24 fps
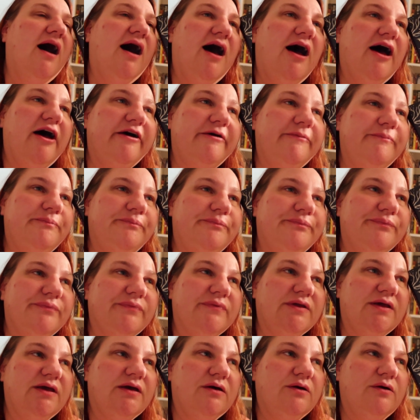Um,
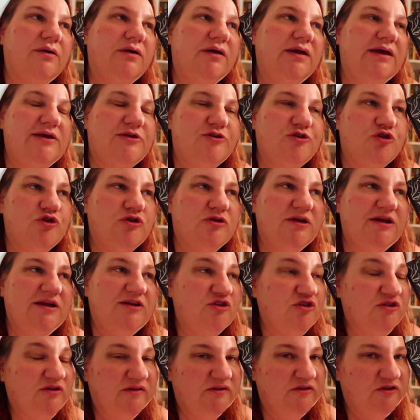each
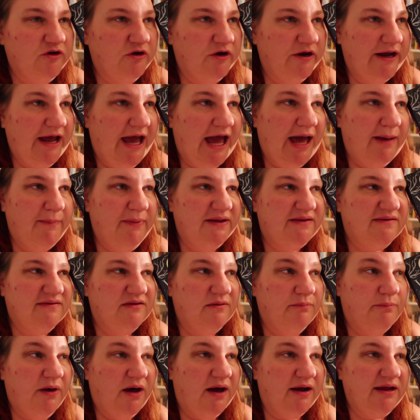each sister inhabits
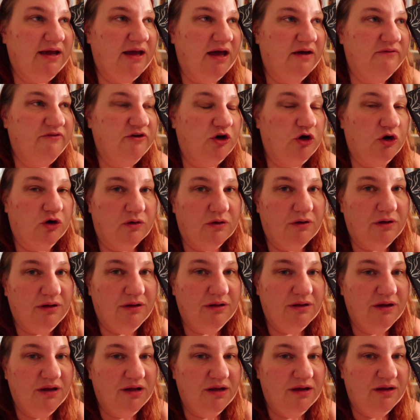the body of a
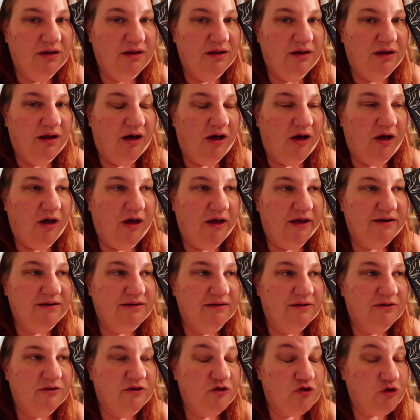girl
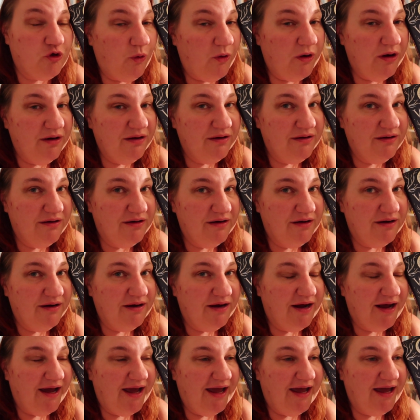on the shore,
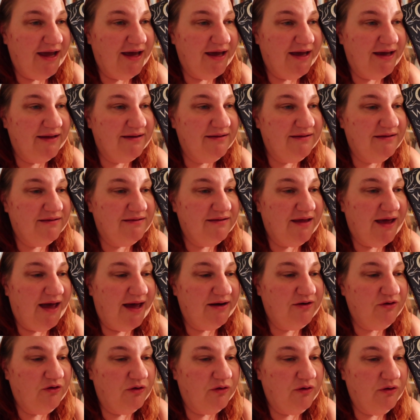and
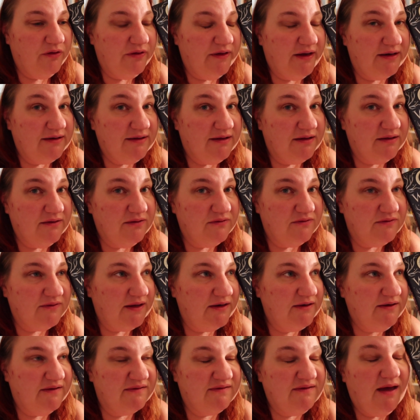that girl then kills
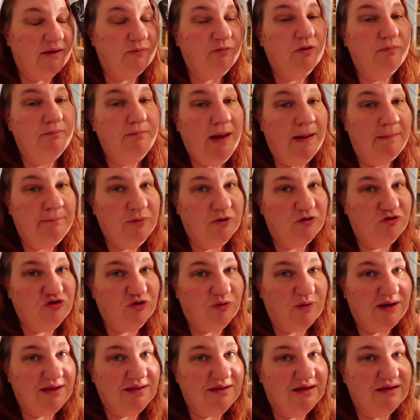and does not remember
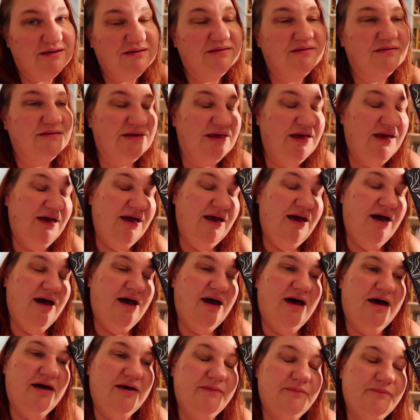doing this,
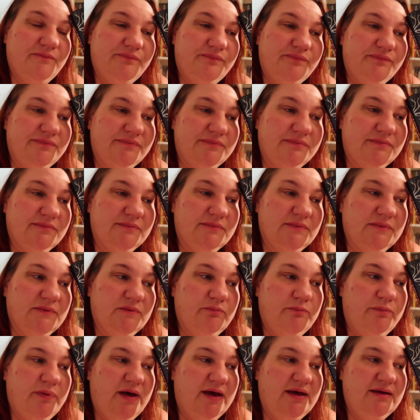um,
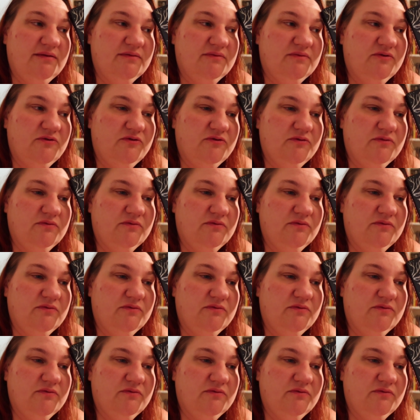but